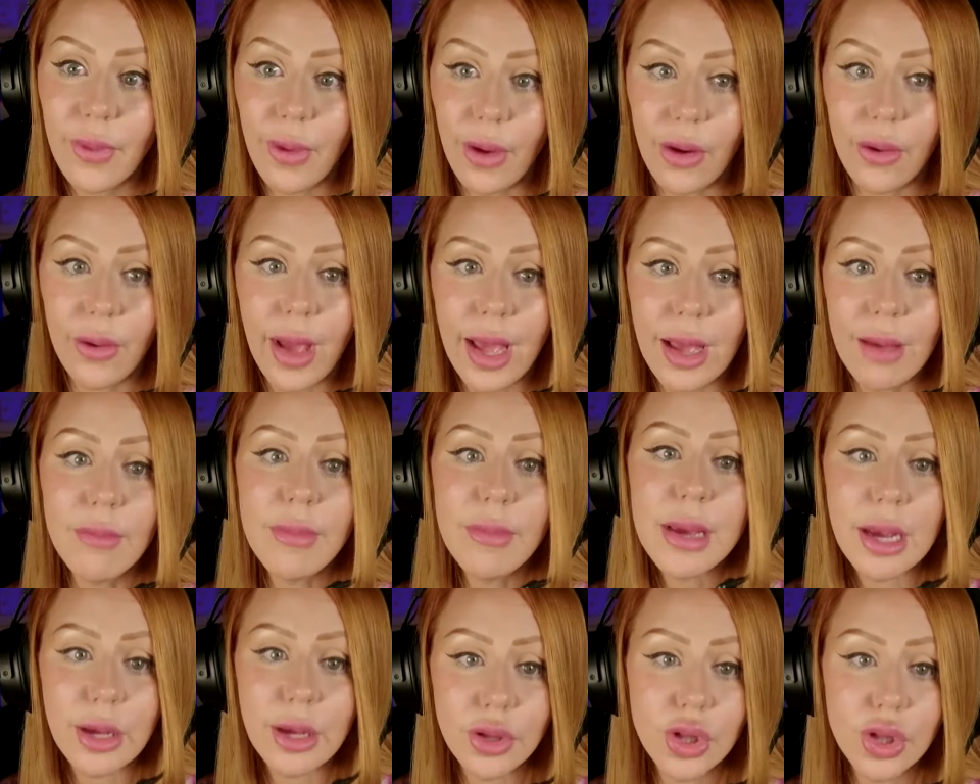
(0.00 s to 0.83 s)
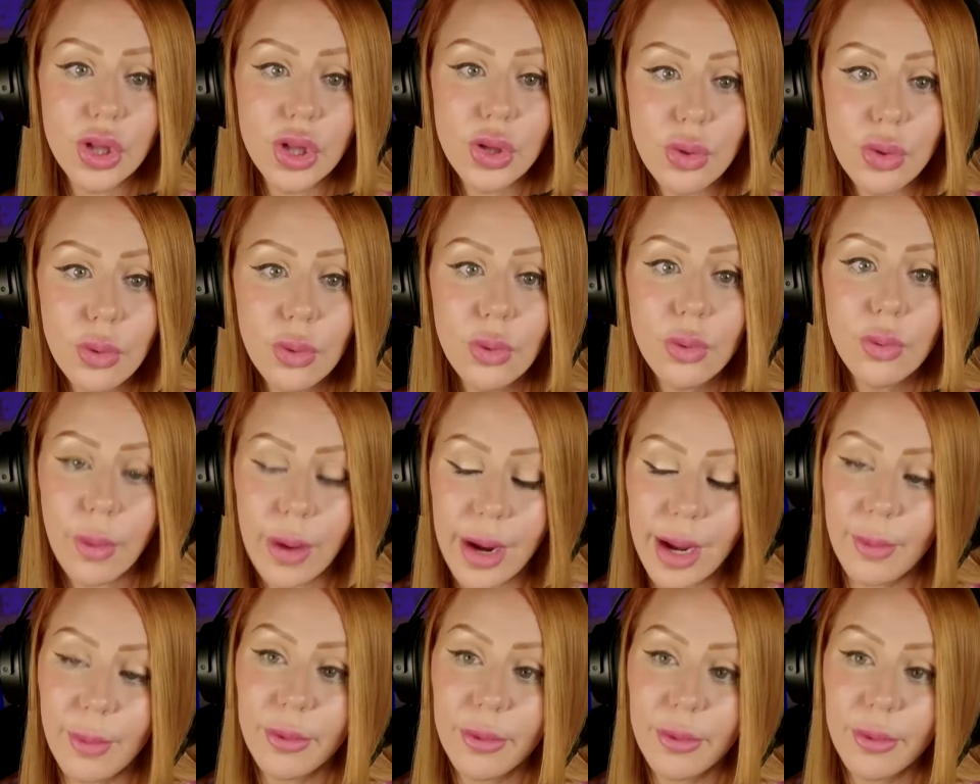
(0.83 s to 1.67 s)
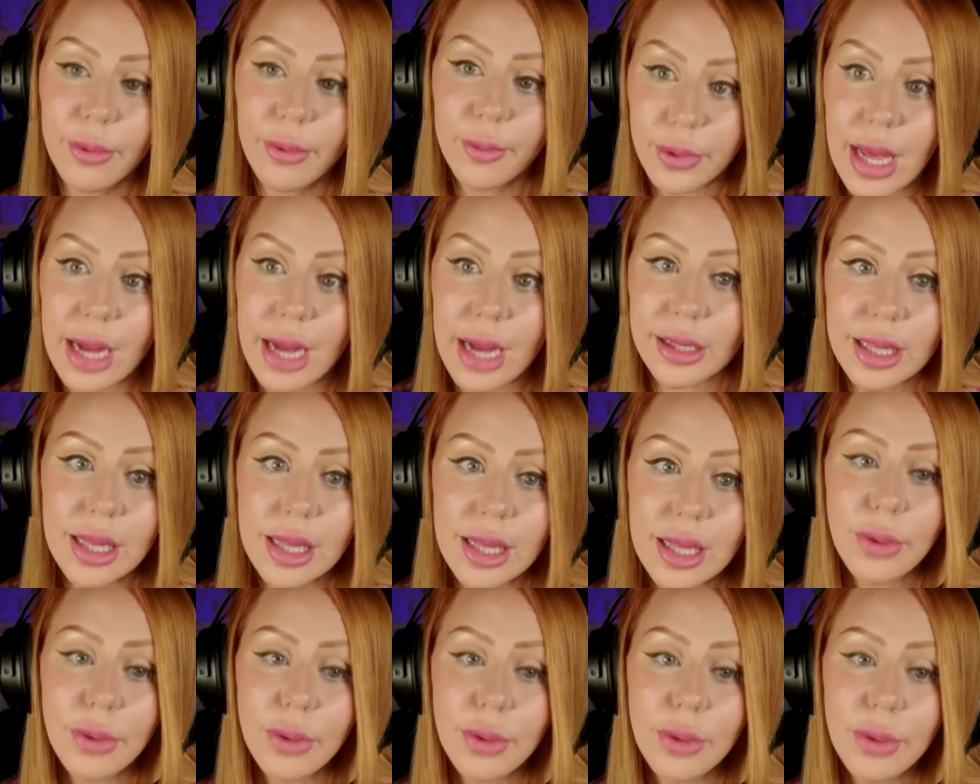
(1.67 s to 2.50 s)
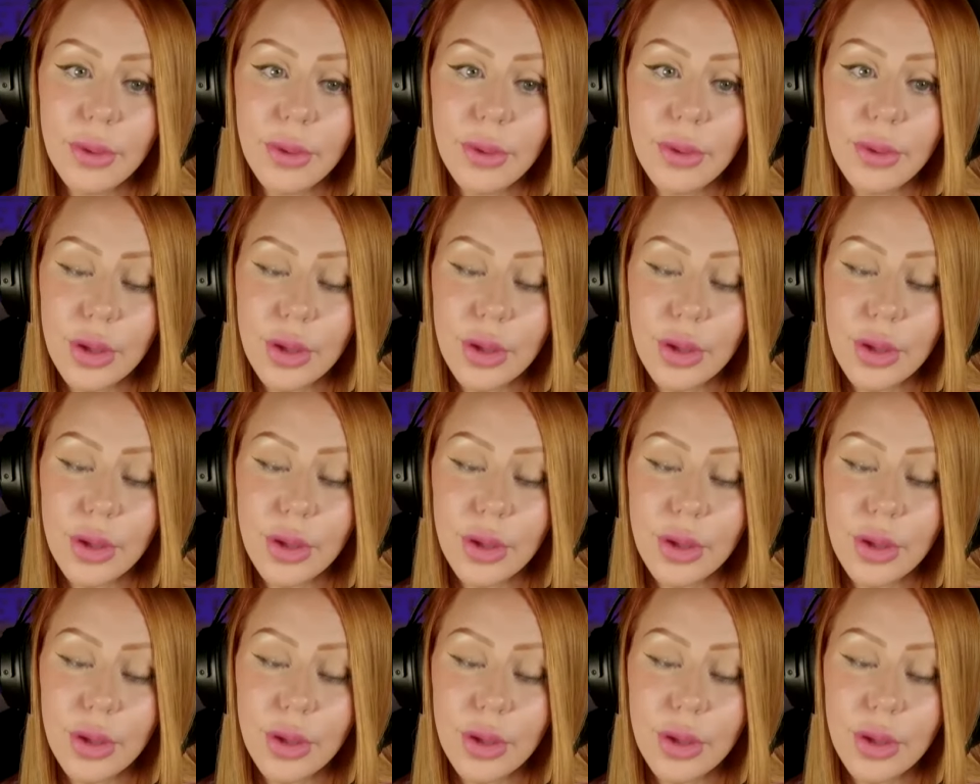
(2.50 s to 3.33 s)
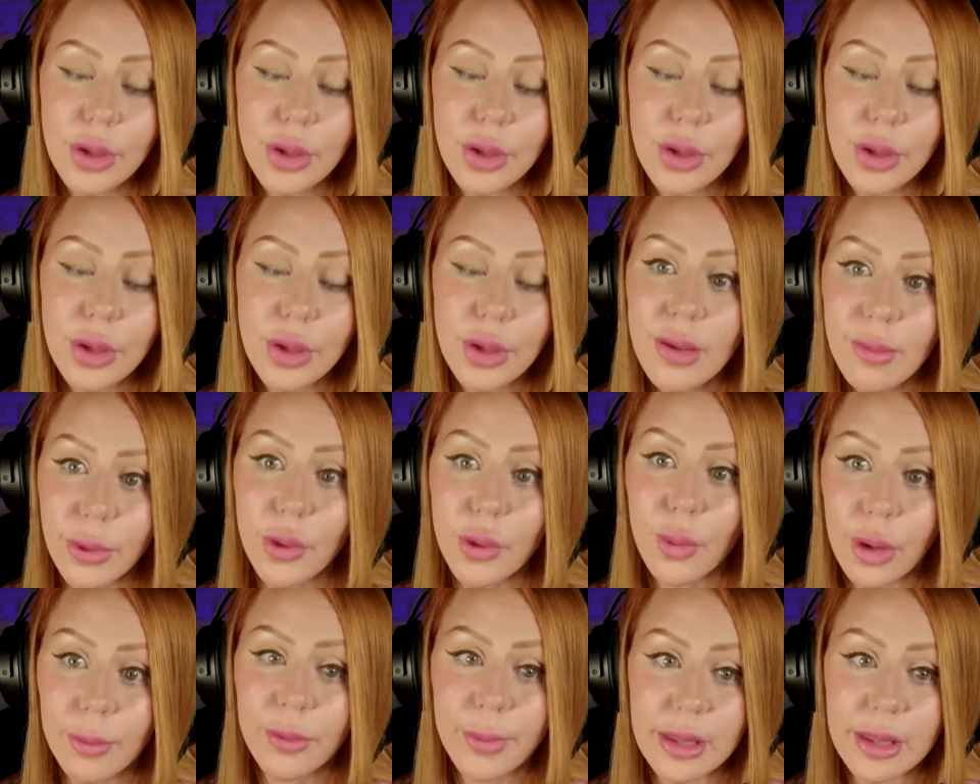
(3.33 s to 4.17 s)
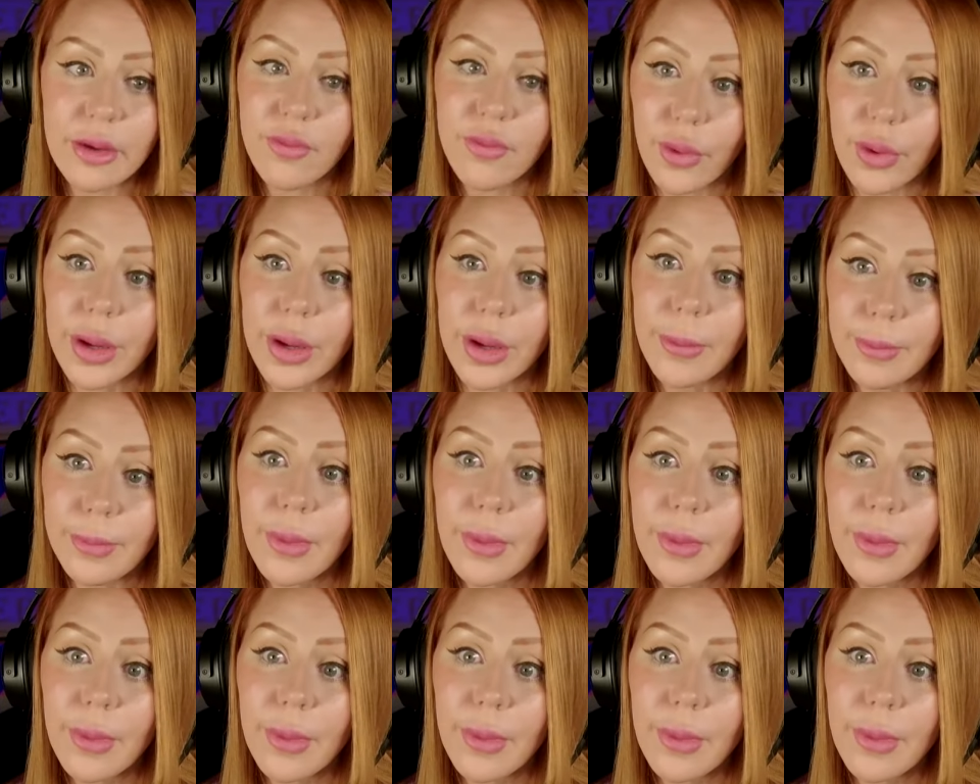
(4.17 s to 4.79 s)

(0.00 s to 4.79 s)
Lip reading: Okay, because you were able to protect him, you were able to love him, you were able to be there for him.